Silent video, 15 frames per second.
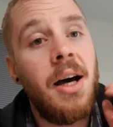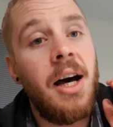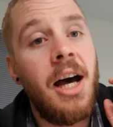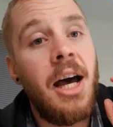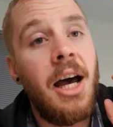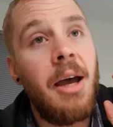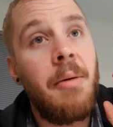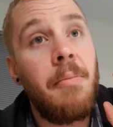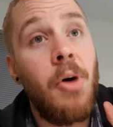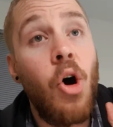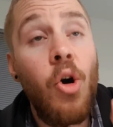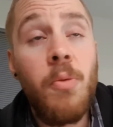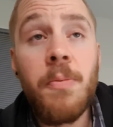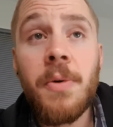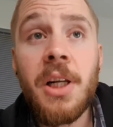I'm
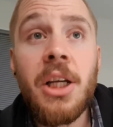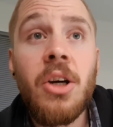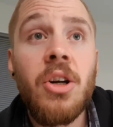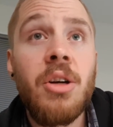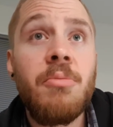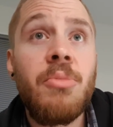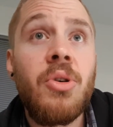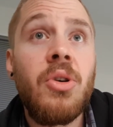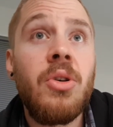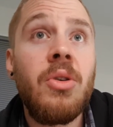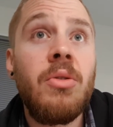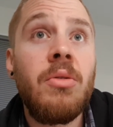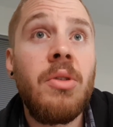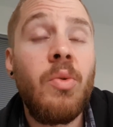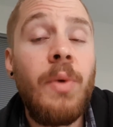hopefully going to
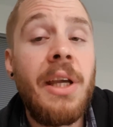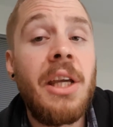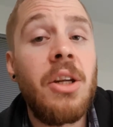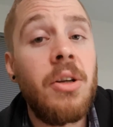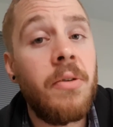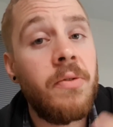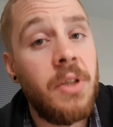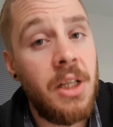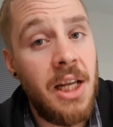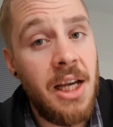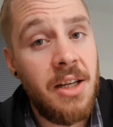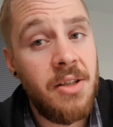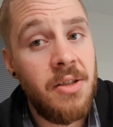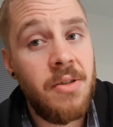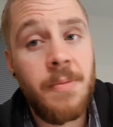brew the weekend off the
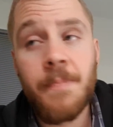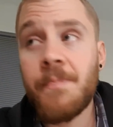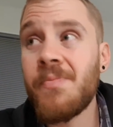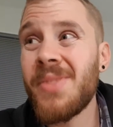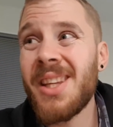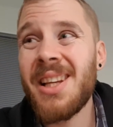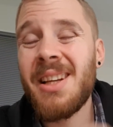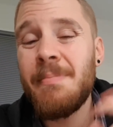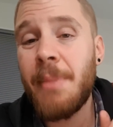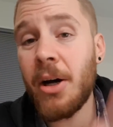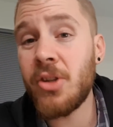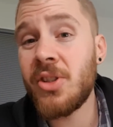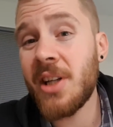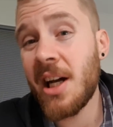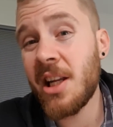next.
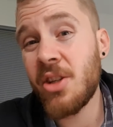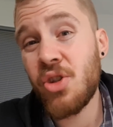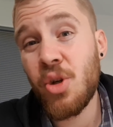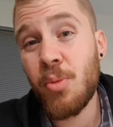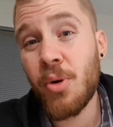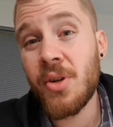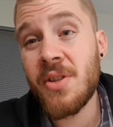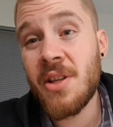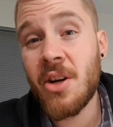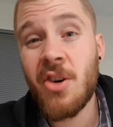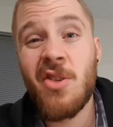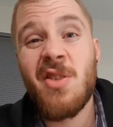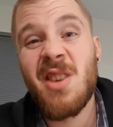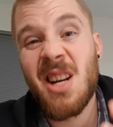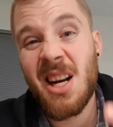Bounty Island
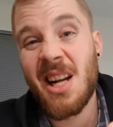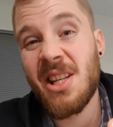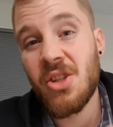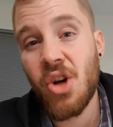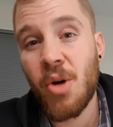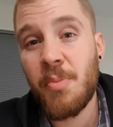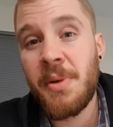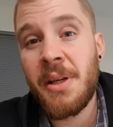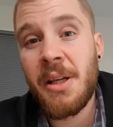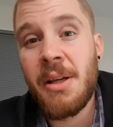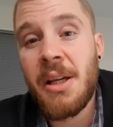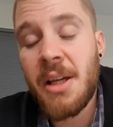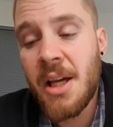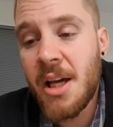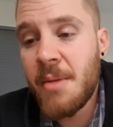2.0, a nice
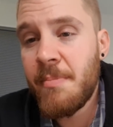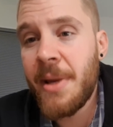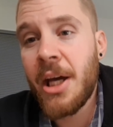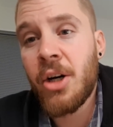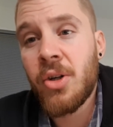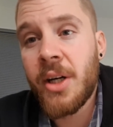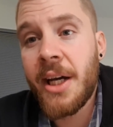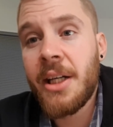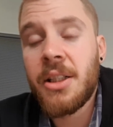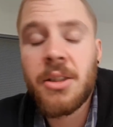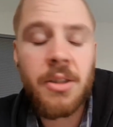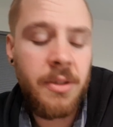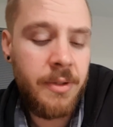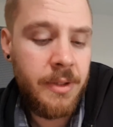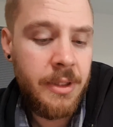hoppy pale
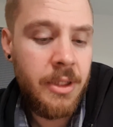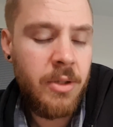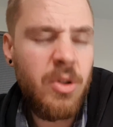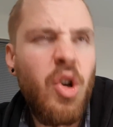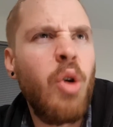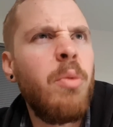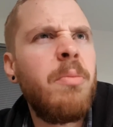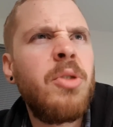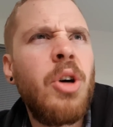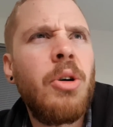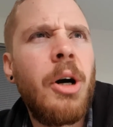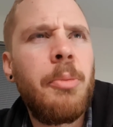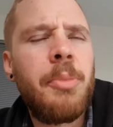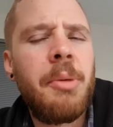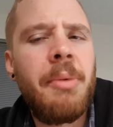ale. No, not
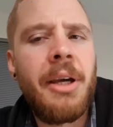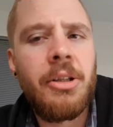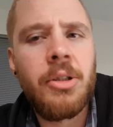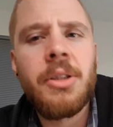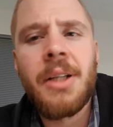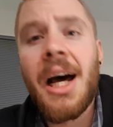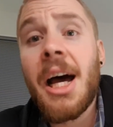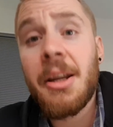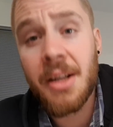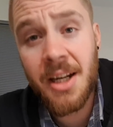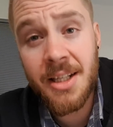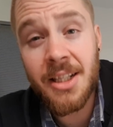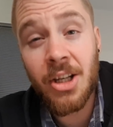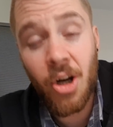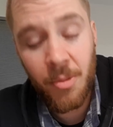hoppy pale, a
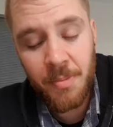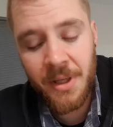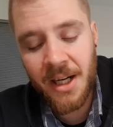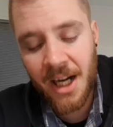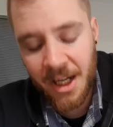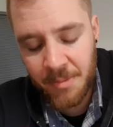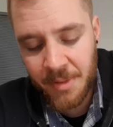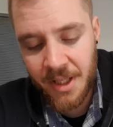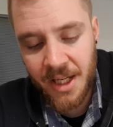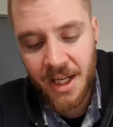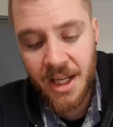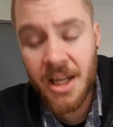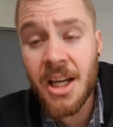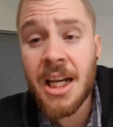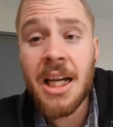nice hoppy
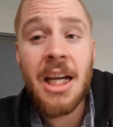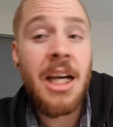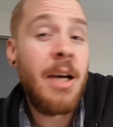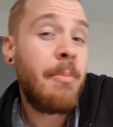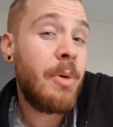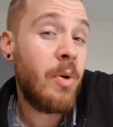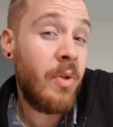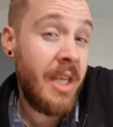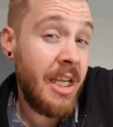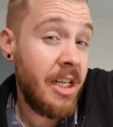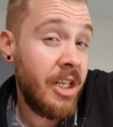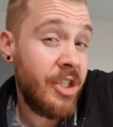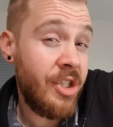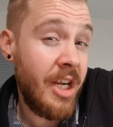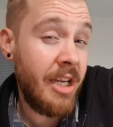IPA, but with
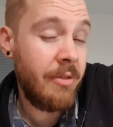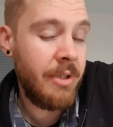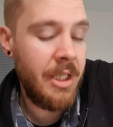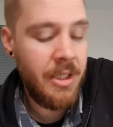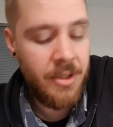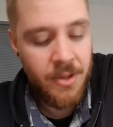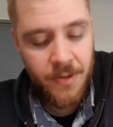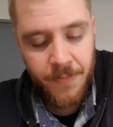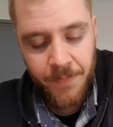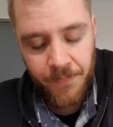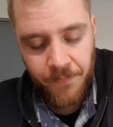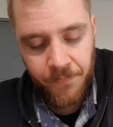English ale yeast.